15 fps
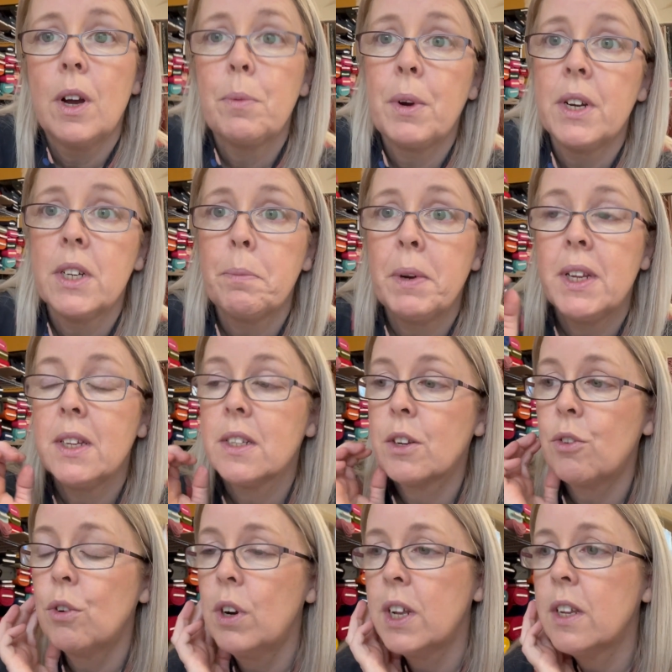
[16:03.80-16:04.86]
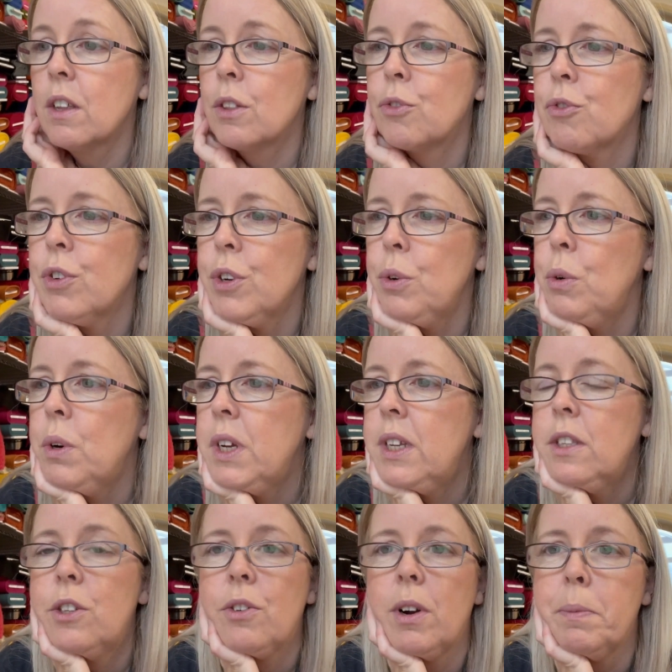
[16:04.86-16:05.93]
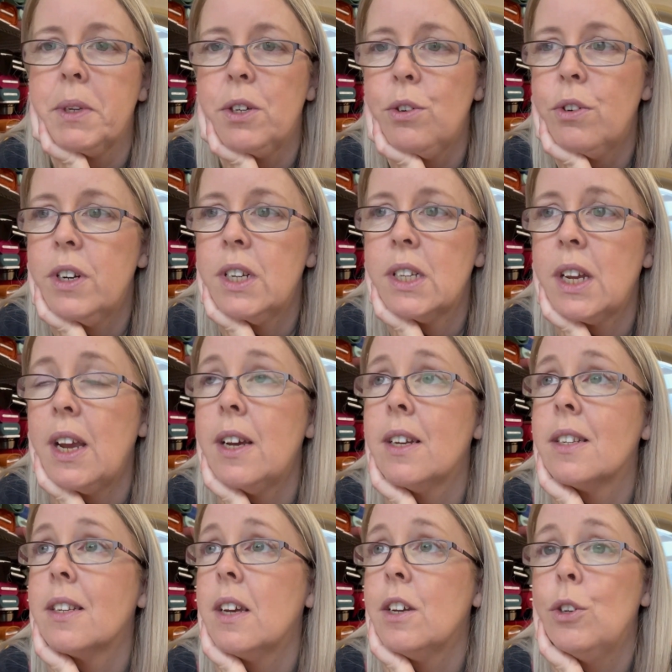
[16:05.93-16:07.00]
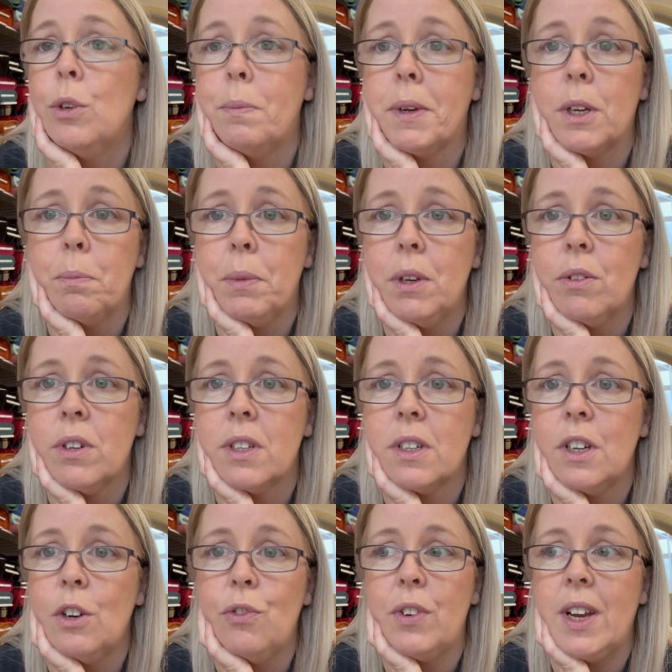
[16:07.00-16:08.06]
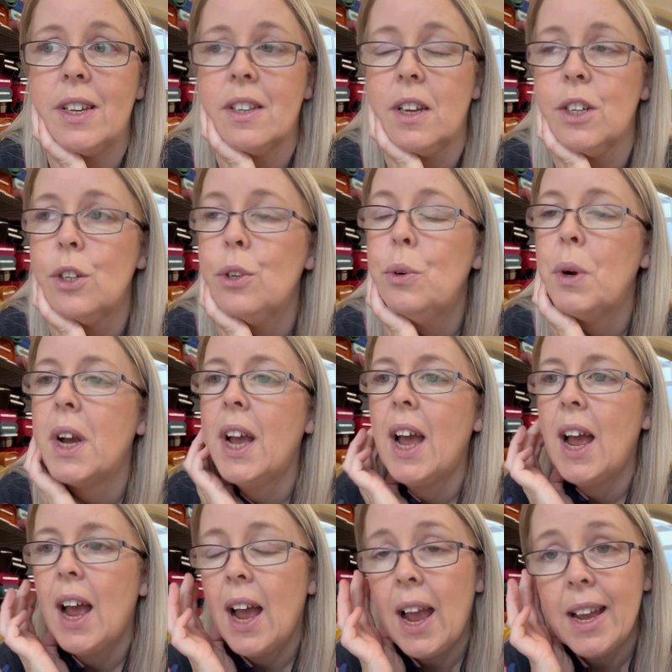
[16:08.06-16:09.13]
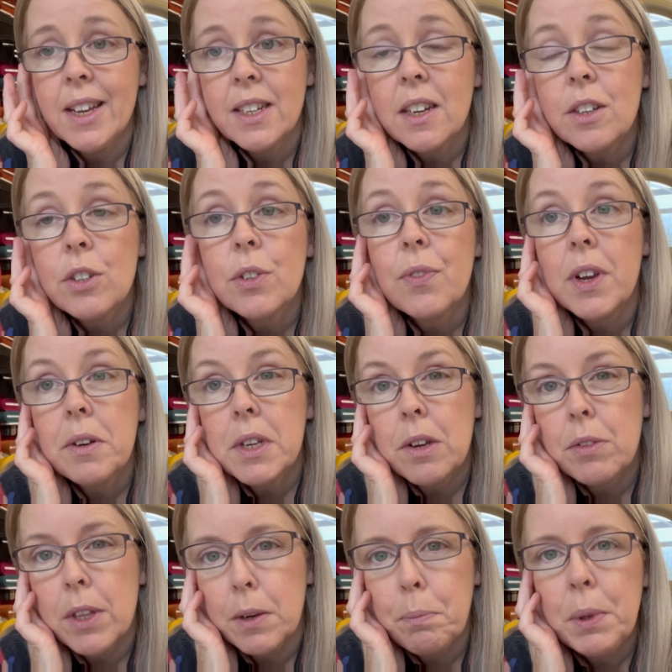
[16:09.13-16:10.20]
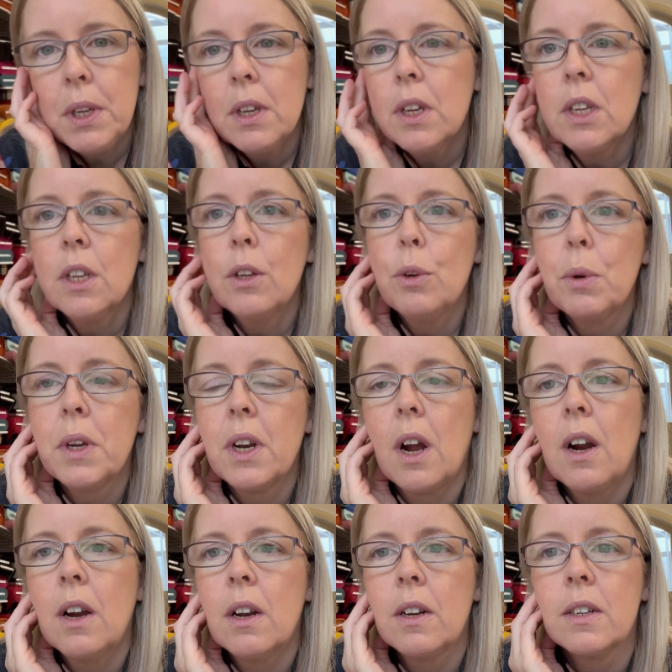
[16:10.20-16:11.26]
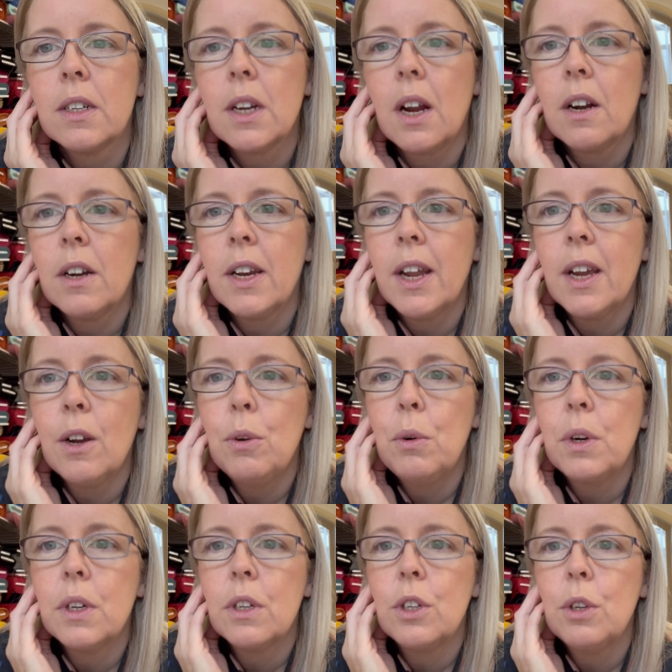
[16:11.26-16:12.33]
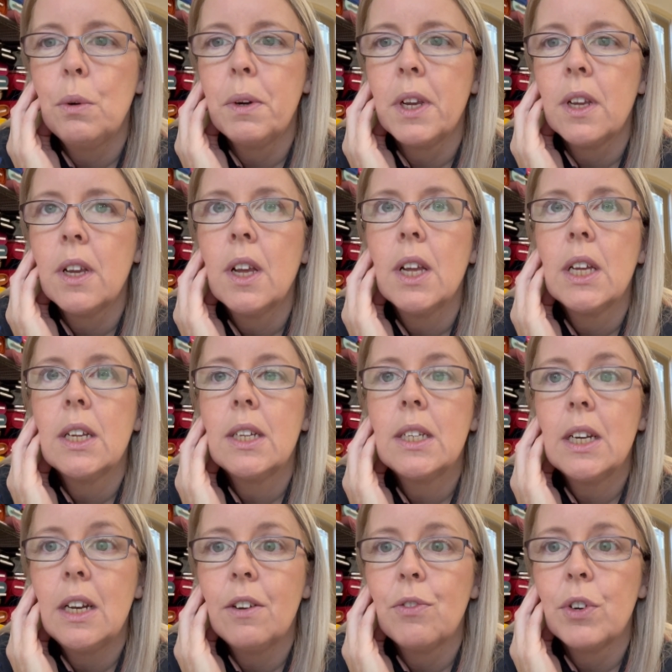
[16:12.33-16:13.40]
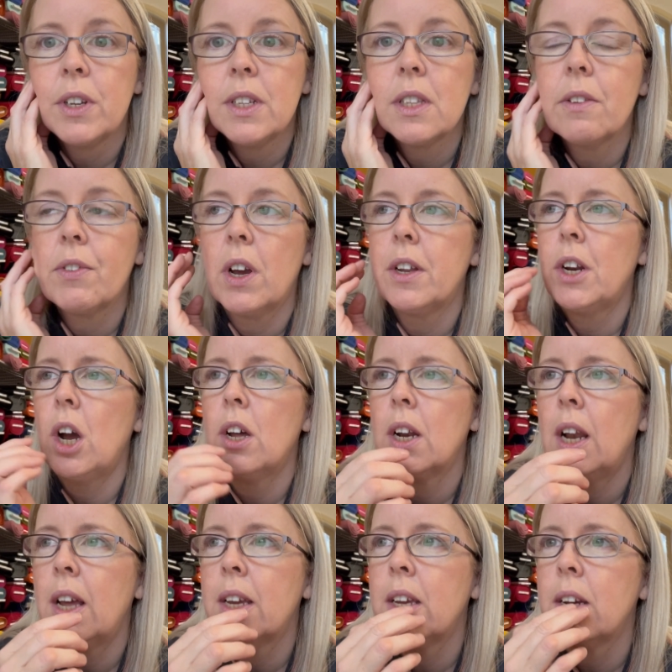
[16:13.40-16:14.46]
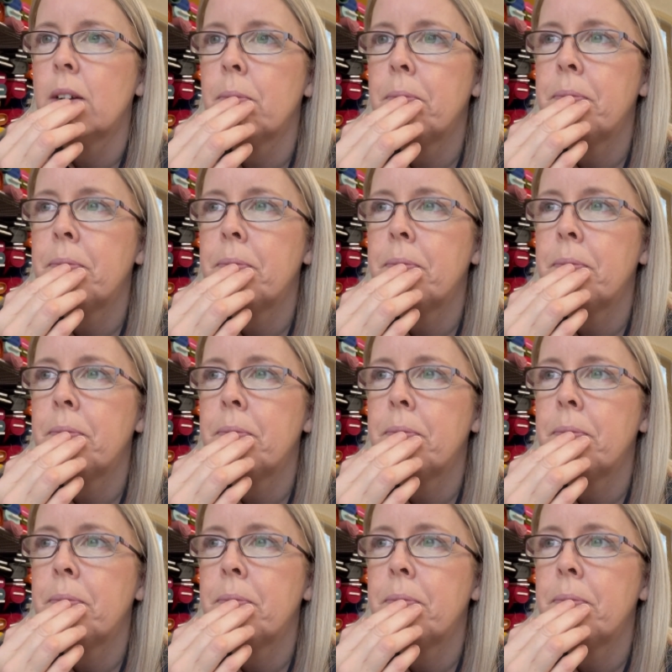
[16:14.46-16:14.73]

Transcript: I'm randomly scrolling through Instagram stories as I do my computer stuff, as I do, and I just found out that B&Q in Ireland are now doing deliveries. They've got an online